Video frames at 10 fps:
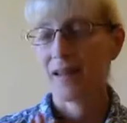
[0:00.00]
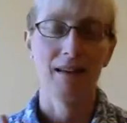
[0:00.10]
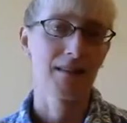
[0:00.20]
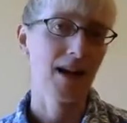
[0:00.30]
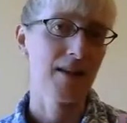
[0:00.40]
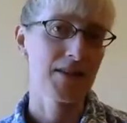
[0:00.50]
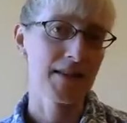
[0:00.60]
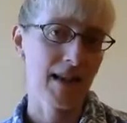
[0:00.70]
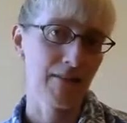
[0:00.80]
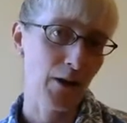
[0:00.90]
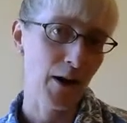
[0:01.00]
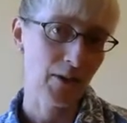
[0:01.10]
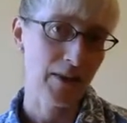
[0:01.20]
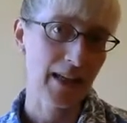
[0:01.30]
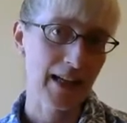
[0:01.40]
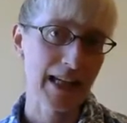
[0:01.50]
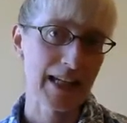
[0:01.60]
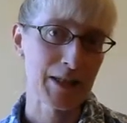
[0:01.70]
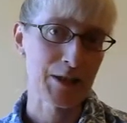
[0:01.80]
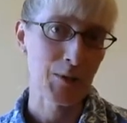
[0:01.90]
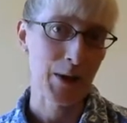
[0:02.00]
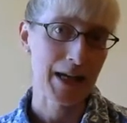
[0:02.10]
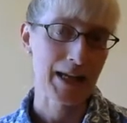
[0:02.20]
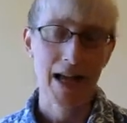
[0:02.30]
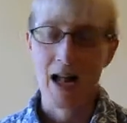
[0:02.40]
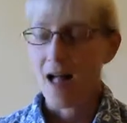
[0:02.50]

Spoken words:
it and kind of savor everything and enjoy it.